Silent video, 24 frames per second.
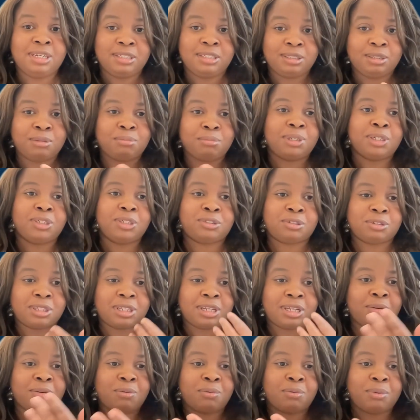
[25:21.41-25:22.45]
to make sure
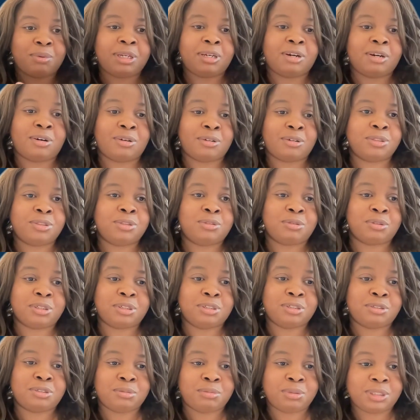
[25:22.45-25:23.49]
that we are also
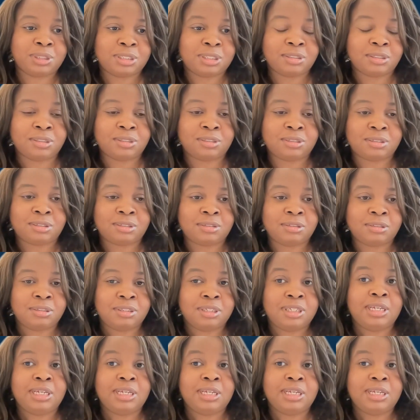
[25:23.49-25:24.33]
contributing to